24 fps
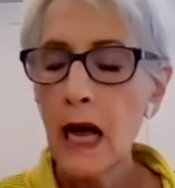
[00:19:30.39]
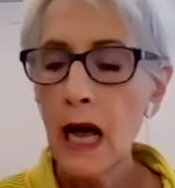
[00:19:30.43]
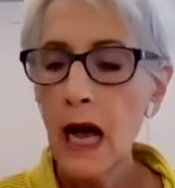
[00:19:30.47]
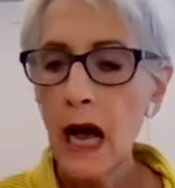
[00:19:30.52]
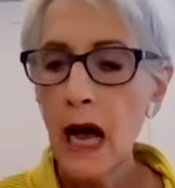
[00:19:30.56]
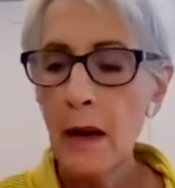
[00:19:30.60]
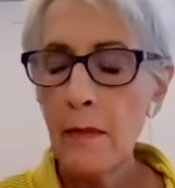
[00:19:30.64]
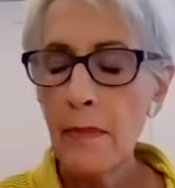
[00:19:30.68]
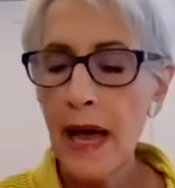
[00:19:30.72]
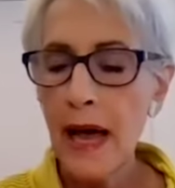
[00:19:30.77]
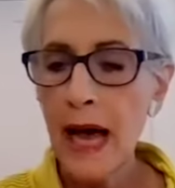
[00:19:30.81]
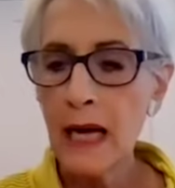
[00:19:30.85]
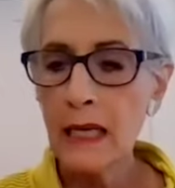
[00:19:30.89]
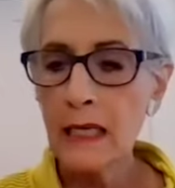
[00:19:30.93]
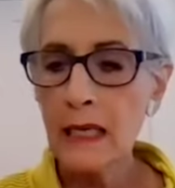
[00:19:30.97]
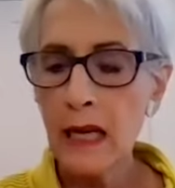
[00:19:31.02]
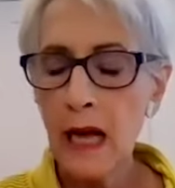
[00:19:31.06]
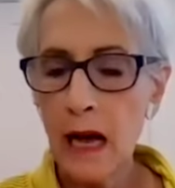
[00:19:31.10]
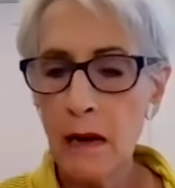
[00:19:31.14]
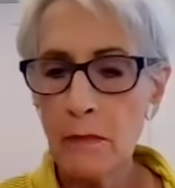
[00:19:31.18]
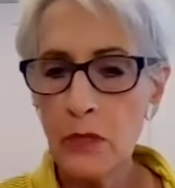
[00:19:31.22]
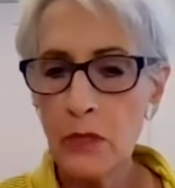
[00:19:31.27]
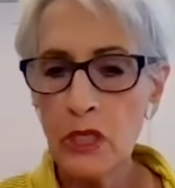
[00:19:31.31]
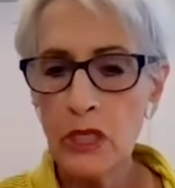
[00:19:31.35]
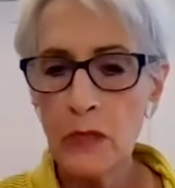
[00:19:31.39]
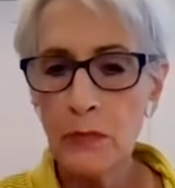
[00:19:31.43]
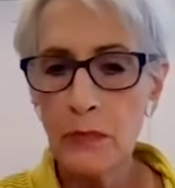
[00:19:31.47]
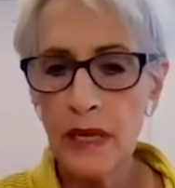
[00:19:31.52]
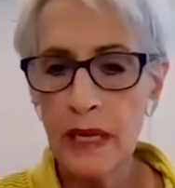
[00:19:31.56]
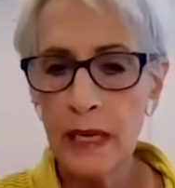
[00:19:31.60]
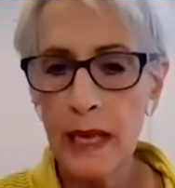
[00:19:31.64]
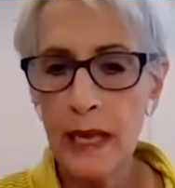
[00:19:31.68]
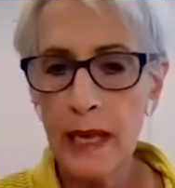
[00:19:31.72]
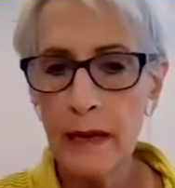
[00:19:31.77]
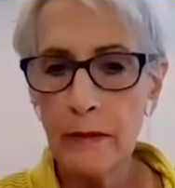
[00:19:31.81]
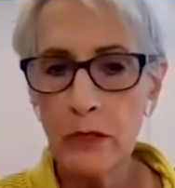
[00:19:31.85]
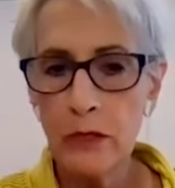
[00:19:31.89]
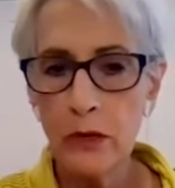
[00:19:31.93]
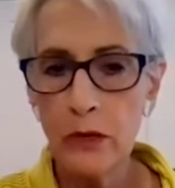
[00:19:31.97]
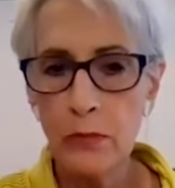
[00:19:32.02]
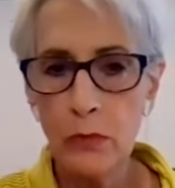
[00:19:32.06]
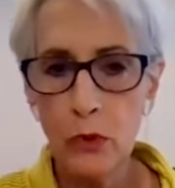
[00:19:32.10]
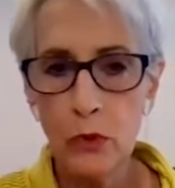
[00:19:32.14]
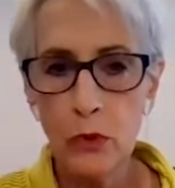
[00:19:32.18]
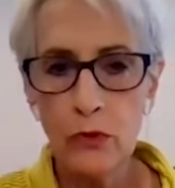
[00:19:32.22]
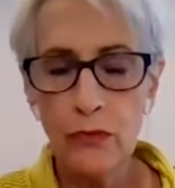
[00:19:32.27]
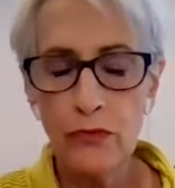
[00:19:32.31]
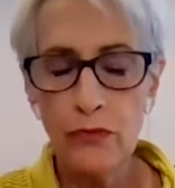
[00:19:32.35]
about commerce being able to
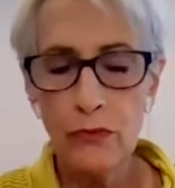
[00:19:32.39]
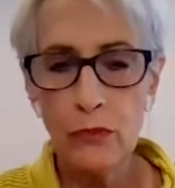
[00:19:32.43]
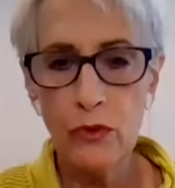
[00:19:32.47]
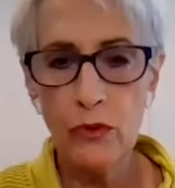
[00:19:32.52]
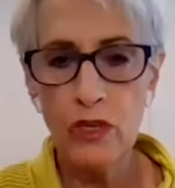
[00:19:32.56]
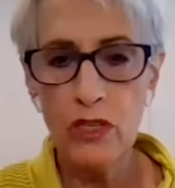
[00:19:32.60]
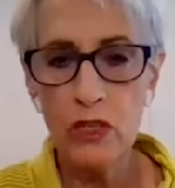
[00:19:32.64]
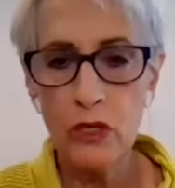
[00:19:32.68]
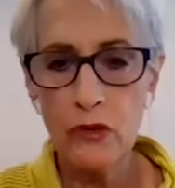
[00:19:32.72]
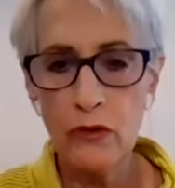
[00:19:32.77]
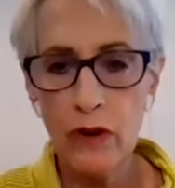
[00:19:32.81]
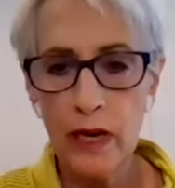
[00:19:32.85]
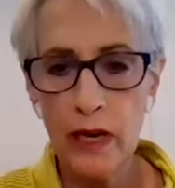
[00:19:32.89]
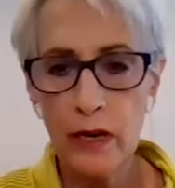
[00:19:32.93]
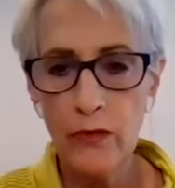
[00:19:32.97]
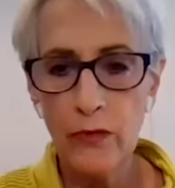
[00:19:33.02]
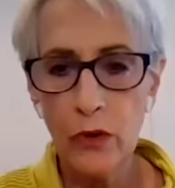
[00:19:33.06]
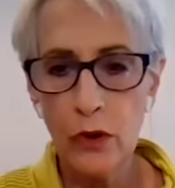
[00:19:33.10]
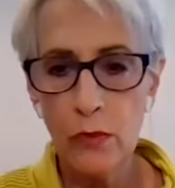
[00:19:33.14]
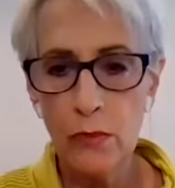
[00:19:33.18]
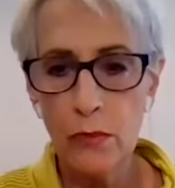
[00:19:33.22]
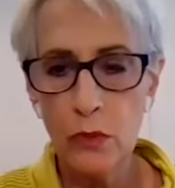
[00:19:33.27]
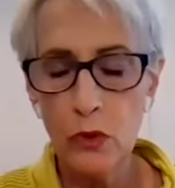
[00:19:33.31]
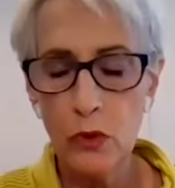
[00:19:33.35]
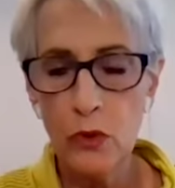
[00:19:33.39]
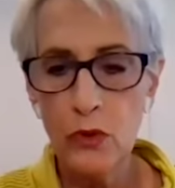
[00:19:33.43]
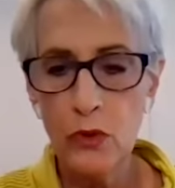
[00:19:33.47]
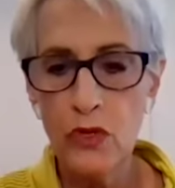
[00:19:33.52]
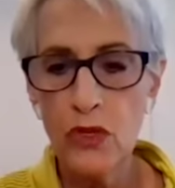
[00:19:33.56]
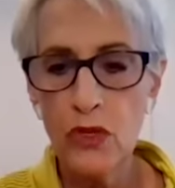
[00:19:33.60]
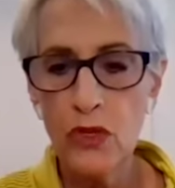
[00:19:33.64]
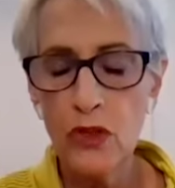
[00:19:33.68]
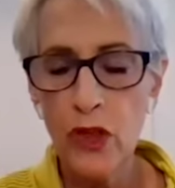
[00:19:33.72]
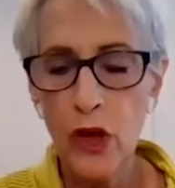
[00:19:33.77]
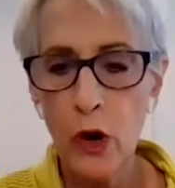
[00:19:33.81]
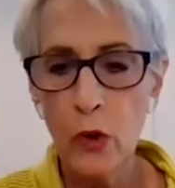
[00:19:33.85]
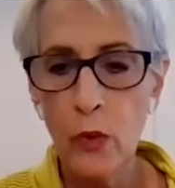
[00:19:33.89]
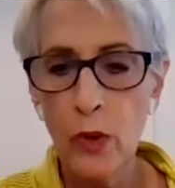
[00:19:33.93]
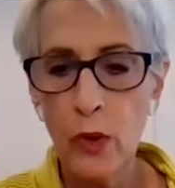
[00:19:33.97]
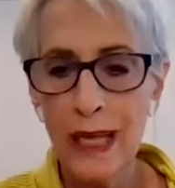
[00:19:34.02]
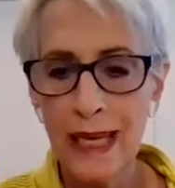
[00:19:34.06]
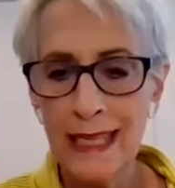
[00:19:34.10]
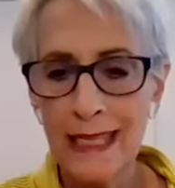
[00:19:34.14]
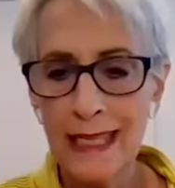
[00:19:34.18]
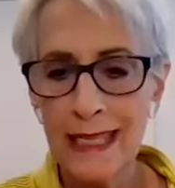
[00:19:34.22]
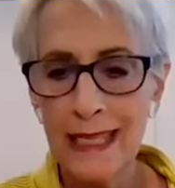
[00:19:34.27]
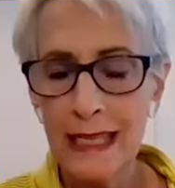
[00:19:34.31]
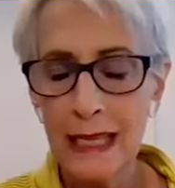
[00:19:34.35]
move through the Strait of Hormuz, though
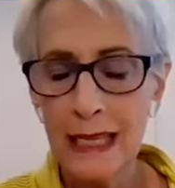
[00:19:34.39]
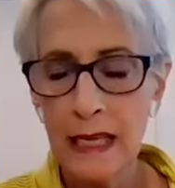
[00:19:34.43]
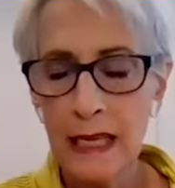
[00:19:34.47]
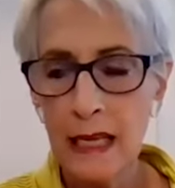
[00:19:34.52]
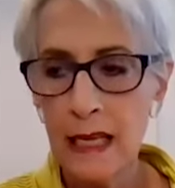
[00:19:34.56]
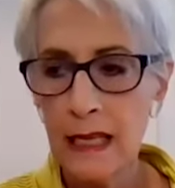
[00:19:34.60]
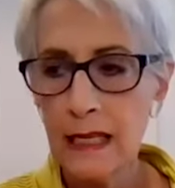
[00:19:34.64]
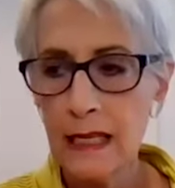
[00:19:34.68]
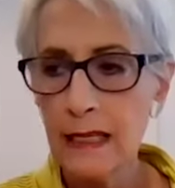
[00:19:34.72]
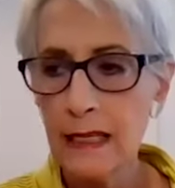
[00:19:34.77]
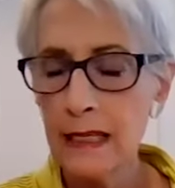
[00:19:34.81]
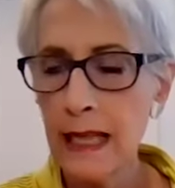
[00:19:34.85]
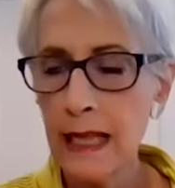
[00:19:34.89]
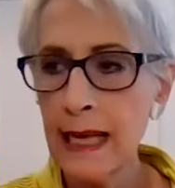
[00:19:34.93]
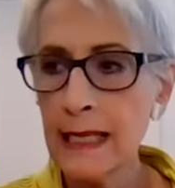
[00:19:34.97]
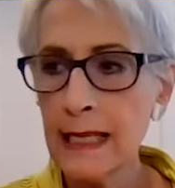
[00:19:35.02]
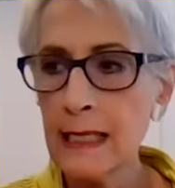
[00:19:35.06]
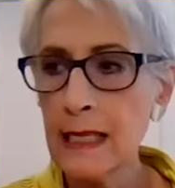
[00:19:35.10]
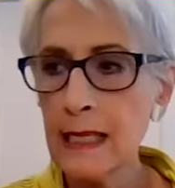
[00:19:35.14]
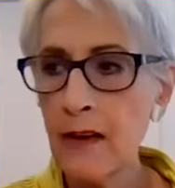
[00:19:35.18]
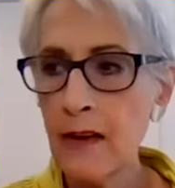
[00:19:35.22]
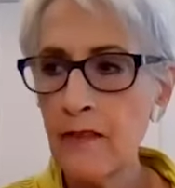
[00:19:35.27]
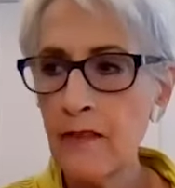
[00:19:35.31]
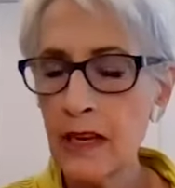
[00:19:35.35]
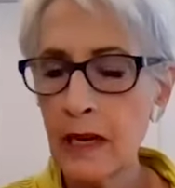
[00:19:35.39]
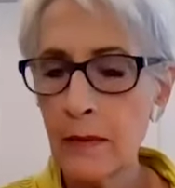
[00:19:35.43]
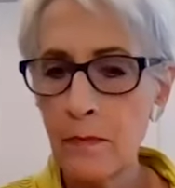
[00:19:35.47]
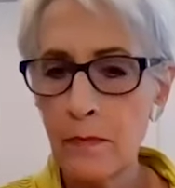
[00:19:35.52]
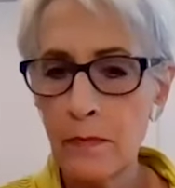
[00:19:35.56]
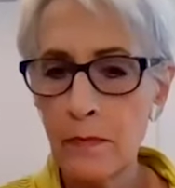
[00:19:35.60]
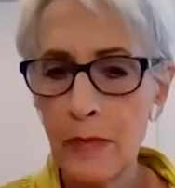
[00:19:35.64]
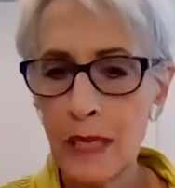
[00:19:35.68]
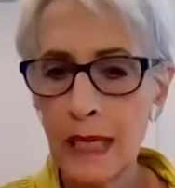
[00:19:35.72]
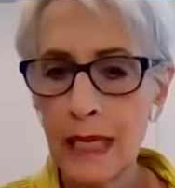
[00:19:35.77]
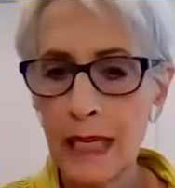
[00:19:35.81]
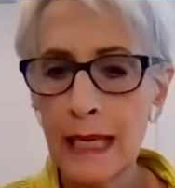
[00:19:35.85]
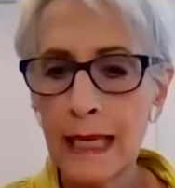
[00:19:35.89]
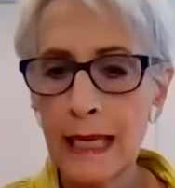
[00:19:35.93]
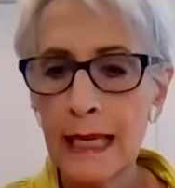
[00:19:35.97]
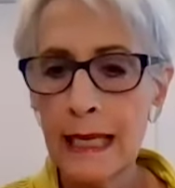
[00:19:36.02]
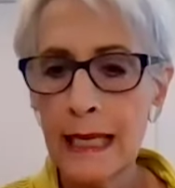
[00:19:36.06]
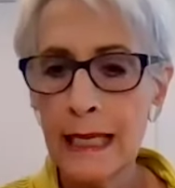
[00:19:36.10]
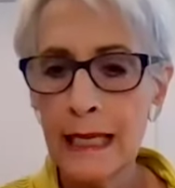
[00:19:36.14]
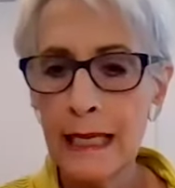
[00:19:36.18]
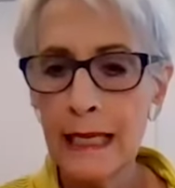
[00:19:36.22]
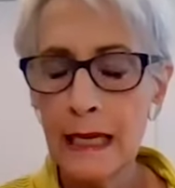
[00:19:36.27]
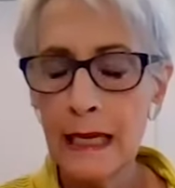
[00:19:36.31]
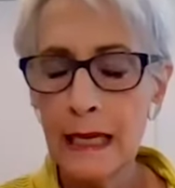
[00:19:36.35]
it is less of an
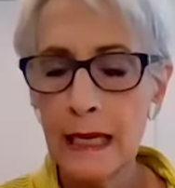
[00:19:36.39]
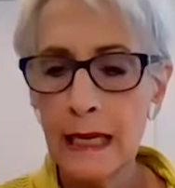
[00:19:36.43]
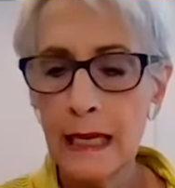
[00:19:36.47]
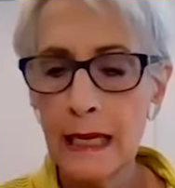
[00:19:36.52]
immediate